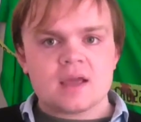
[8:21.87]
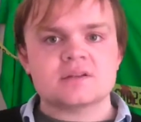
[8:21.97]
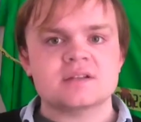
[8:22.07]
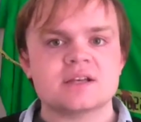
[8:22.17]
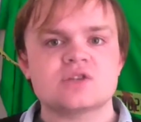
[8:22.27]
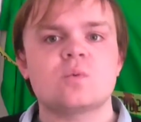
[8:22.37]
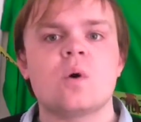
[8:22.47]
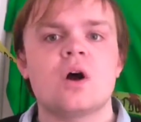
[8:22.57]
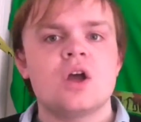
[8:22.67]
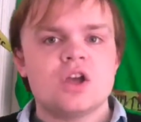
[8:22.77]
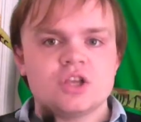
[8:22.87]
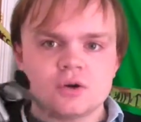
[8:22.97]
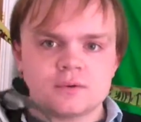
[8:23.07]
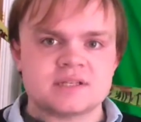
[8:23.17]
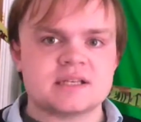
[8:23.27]
Because guess what?
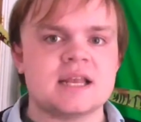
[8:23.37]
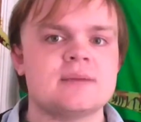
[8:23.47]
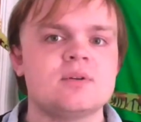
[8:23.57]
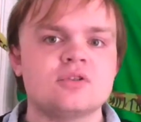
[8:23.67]
You're asleep.